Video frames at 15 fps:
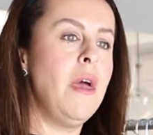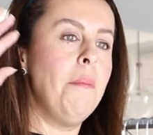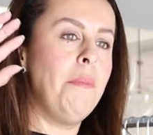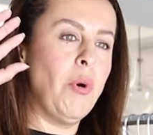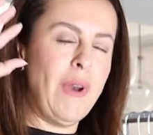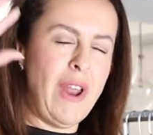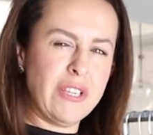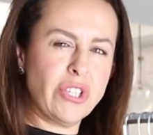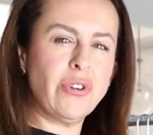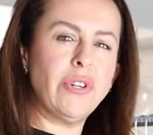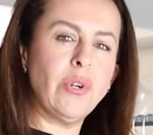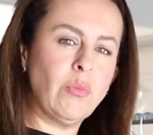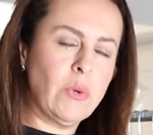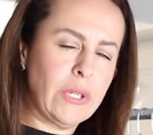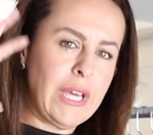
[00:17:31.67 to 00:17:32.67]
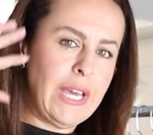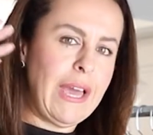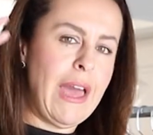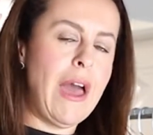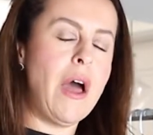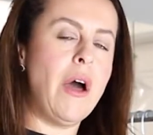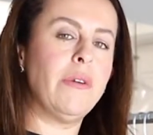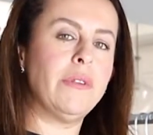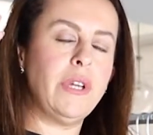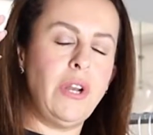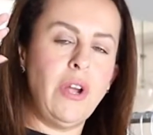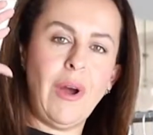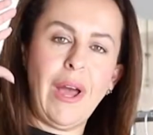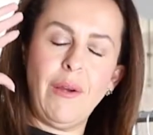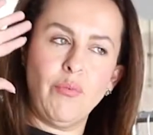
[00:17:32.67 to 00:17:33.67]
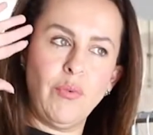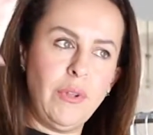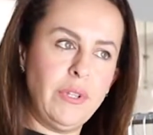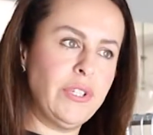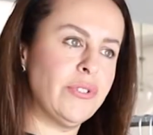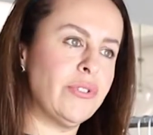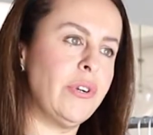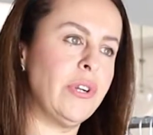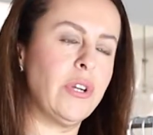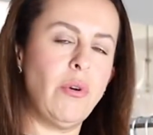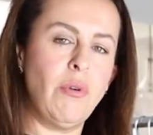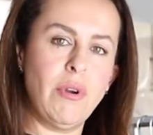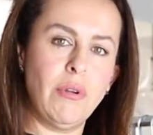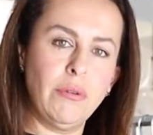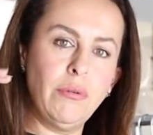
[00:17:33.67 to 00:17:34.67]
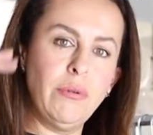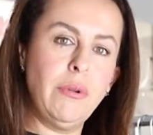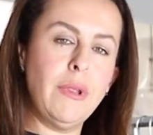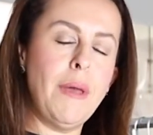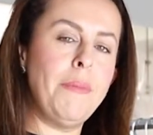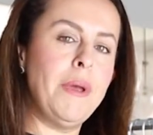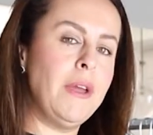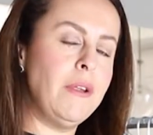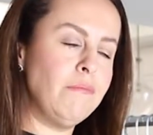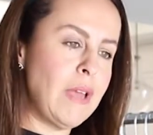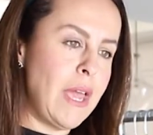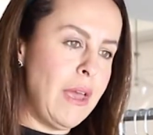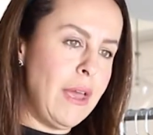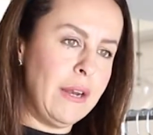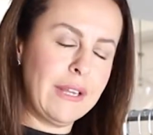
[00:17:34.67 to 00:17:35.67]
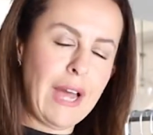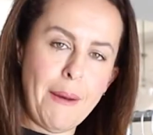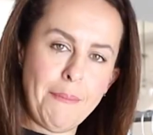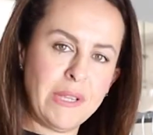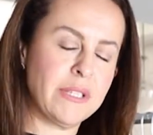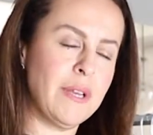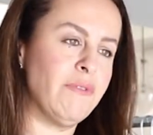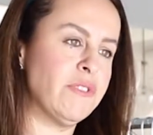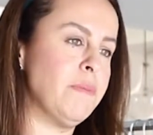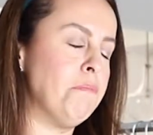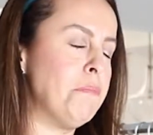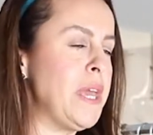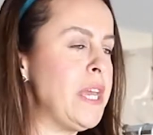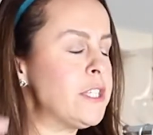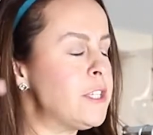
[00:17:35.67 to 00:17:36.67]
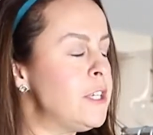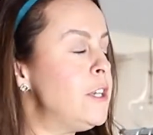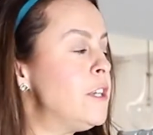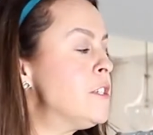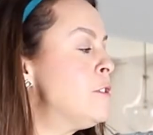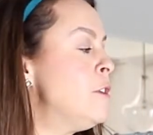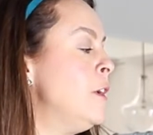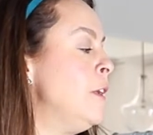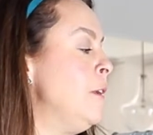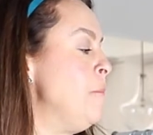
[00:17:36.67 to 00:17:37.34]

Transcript: but when I started working out, I really started going to Lululemon and got myself some pieces.